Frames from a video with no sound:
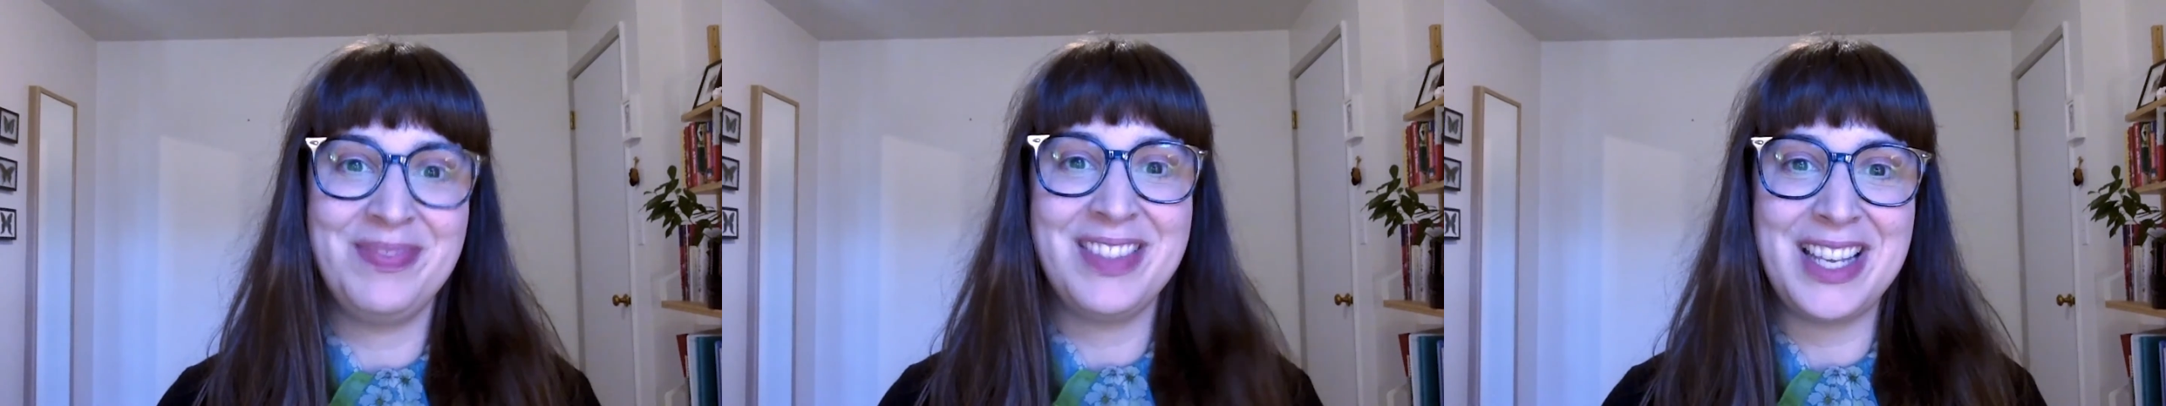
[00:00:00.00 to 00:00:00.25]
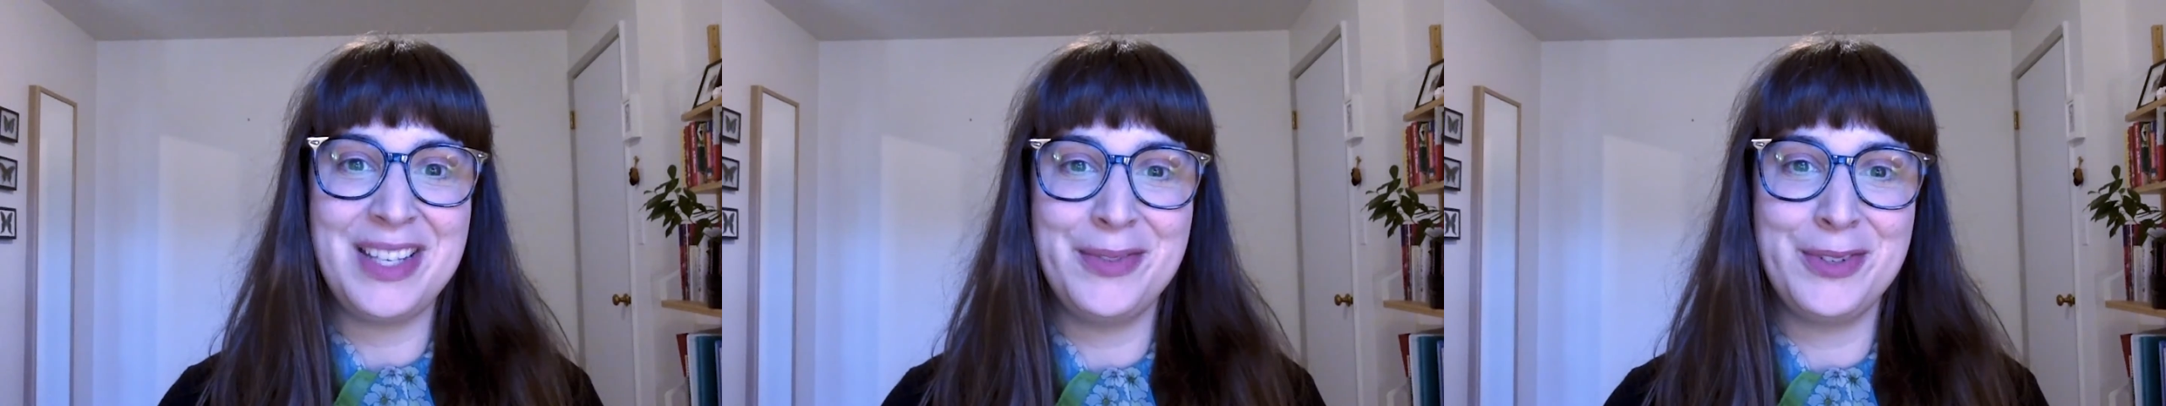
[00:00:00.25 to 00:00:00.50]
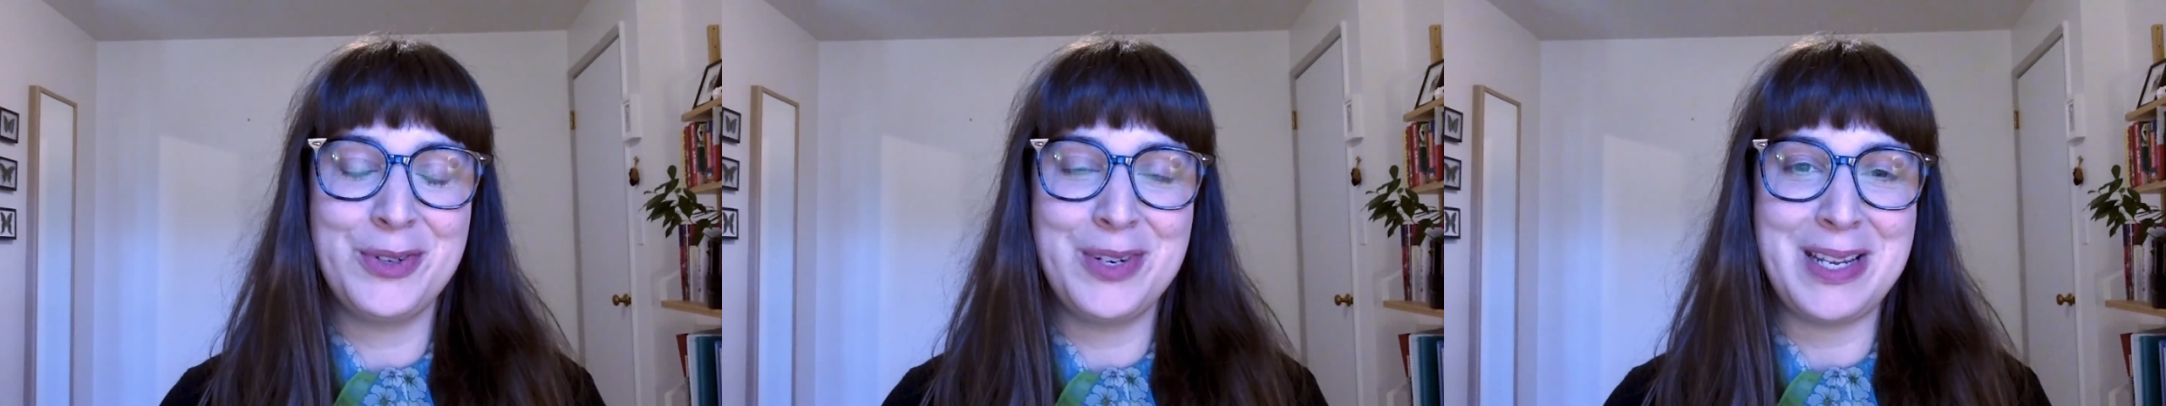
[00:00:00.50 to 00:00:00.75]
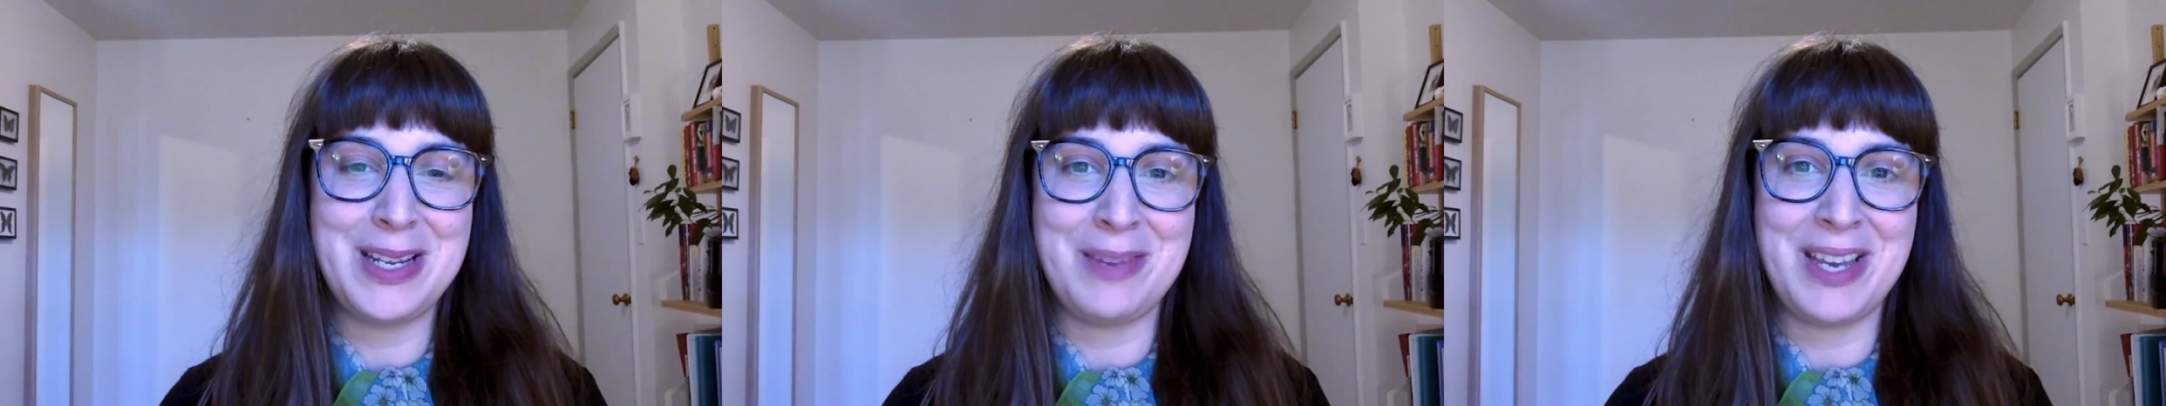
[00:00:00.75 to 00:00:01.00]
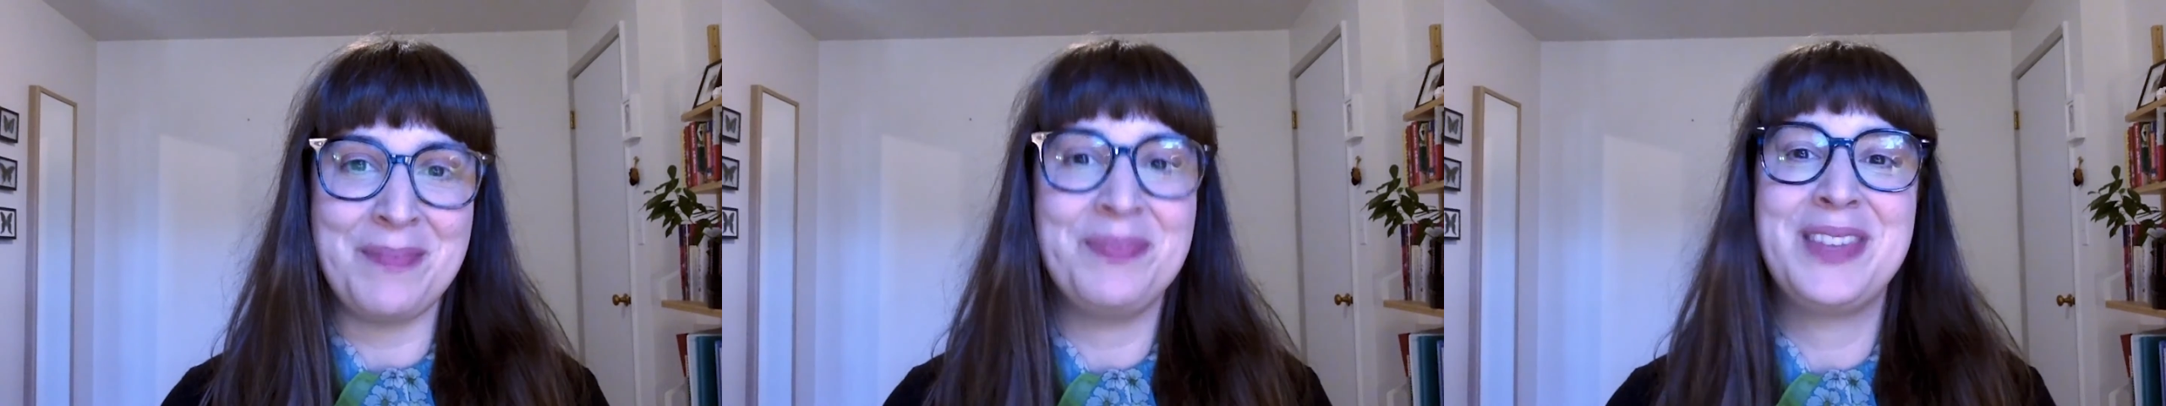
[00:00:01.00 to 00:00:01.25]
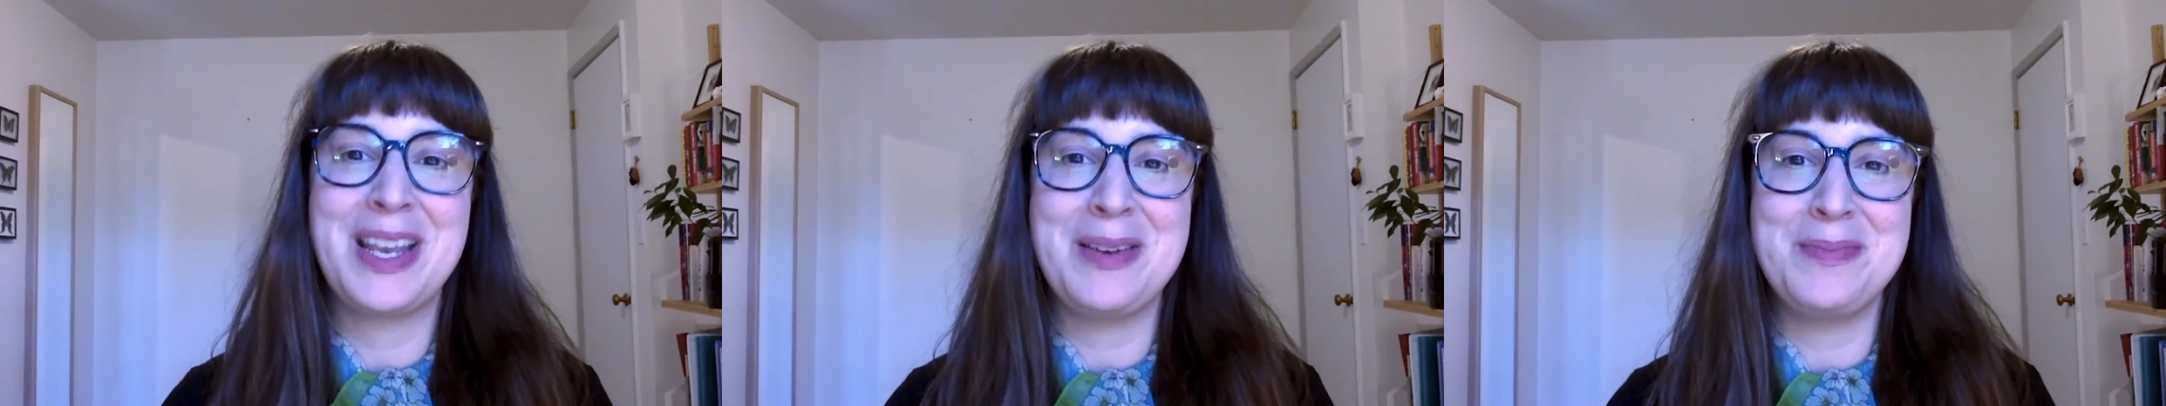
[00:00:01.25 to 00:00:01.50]
Thanks for joining me.
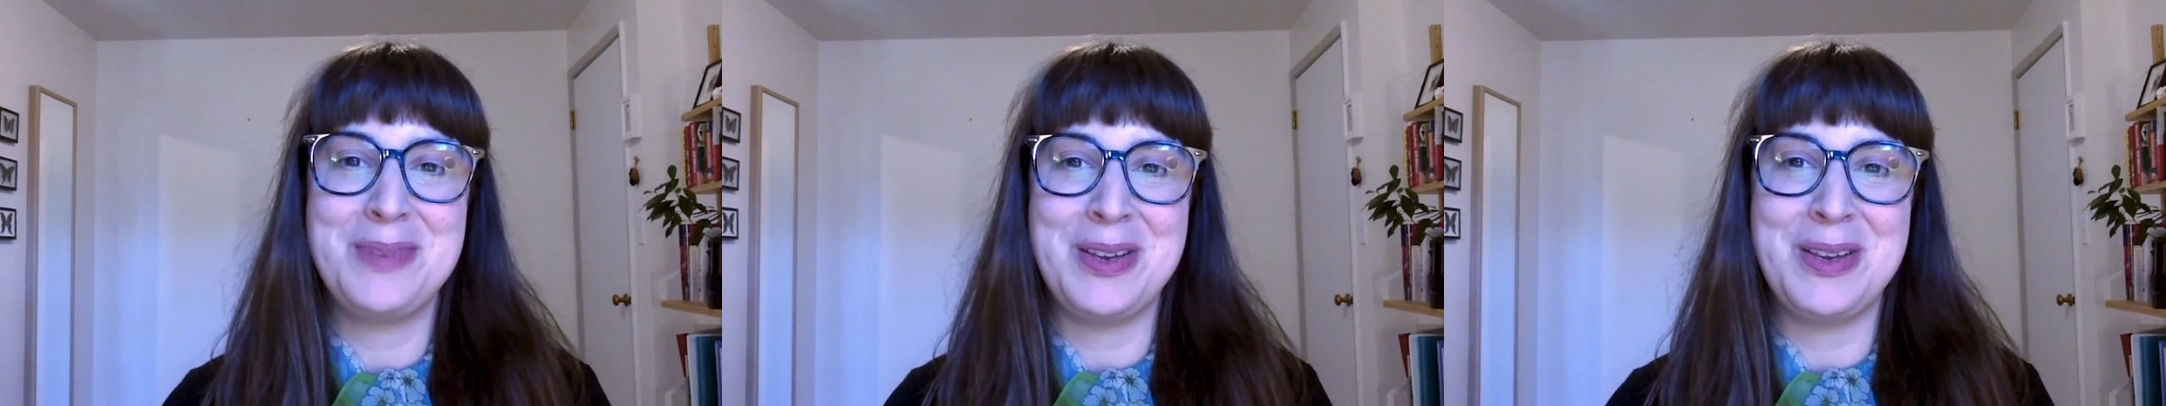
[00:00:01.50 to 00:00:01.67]
I hope